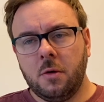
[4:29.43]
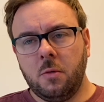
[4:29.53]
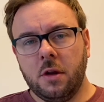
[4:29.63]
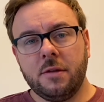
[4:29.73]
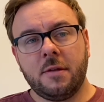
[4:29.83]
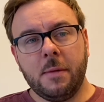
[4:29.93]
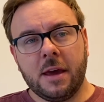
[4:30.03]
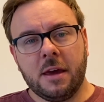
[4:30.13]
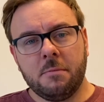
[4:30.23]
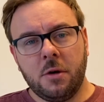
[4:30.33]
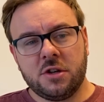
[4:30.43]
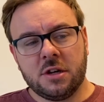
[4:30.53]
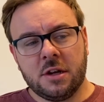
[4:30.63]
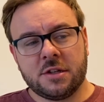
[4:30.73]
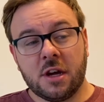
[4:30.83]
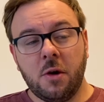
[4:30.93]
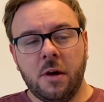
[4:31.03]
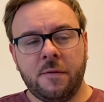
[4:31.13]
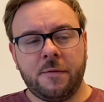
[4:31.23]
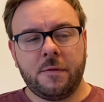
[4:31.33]
want to make it modular, so
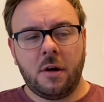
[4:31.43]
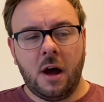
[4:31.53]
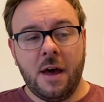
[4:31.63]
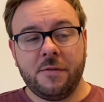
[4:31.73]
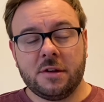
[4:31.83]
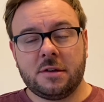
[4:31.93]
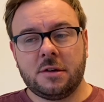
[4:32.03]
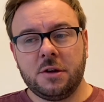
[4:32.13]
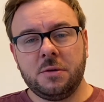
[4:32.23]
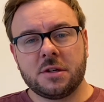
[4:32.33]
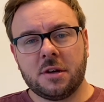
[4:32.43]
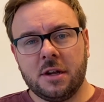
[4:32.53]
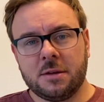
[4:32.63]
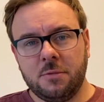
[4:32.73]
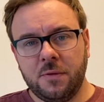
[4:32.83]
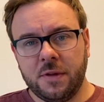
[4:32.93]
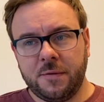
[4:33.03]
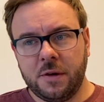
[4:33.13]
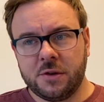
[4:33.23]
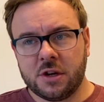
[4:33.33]
if I ever do decide to move in the
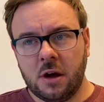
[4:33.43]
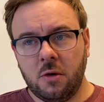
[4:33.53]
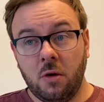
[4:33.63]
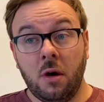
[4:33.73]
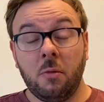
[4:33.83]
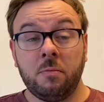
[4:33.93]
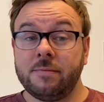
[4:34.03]
future, or I